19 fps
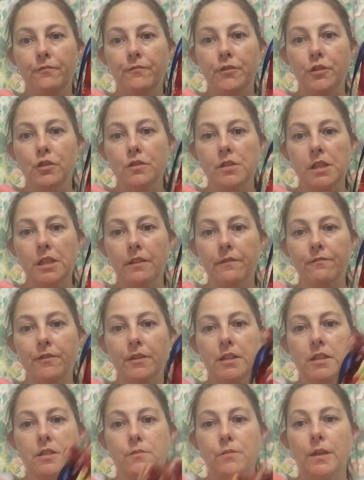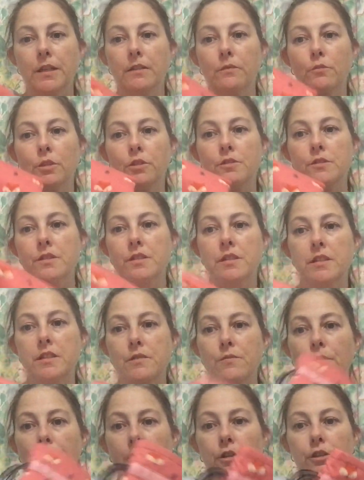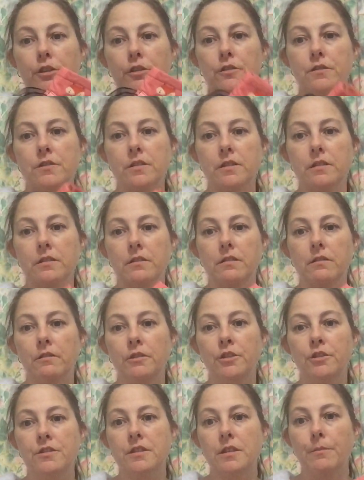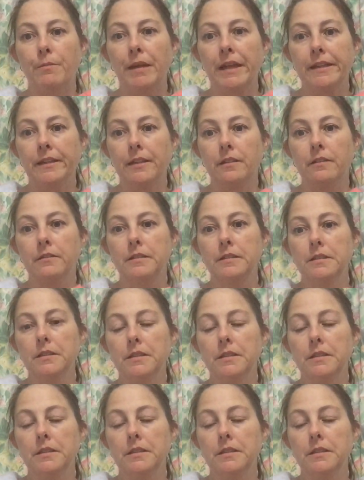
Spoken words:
fusing for this one, whereas this one I used the batting.